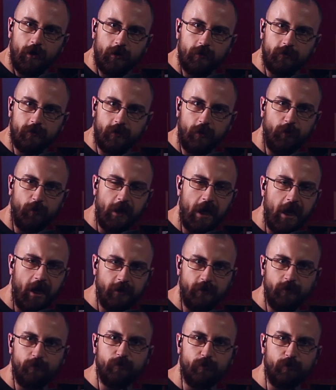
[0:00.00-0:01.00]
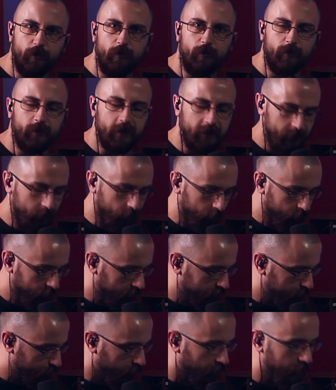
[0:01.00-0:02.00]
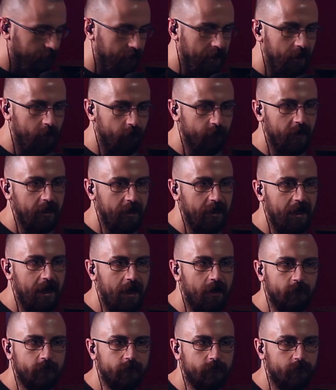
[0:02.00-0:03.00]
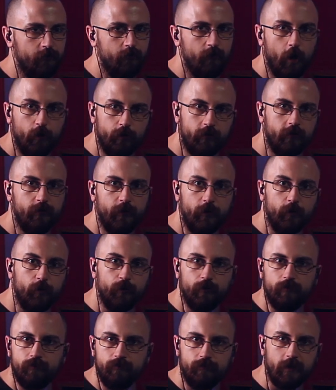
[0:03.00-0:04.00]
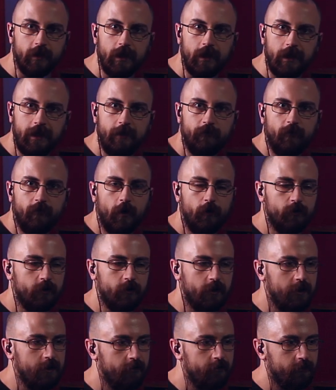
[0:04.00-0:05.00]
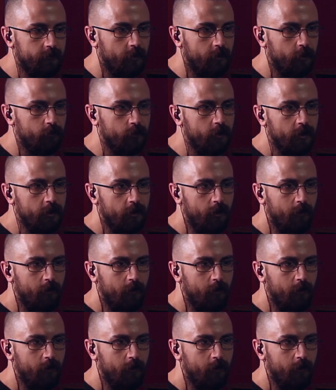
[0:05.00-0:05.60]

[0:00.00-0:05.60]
So yeah, you've probably noticed by now they have multiple lead vocalists, so